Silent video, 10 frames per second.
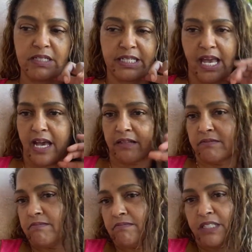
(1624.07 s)
It can't
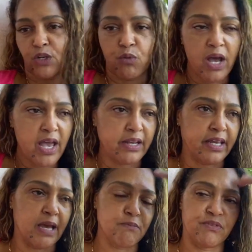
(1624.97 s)
get away, it
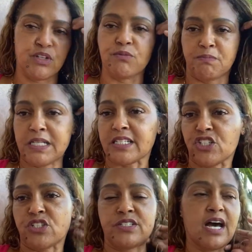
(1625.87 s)
can't move, it'll basically
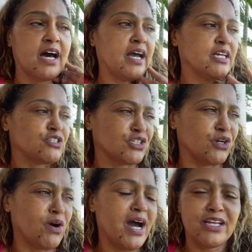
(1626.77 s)
just die.
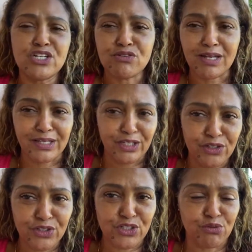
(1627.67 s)
So I didn't try to kill
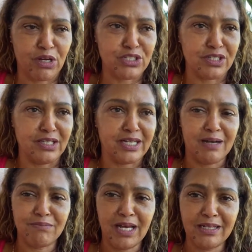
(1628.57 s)
this tarantula. Like,
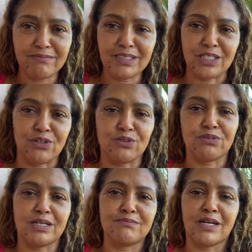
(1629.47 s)
I'm not,
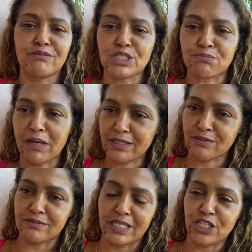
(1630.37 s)
I
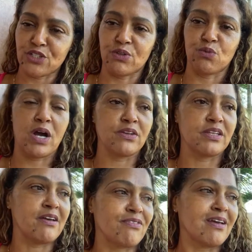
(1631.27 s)
respect nature and
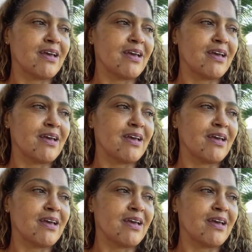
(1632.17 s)
wildlife.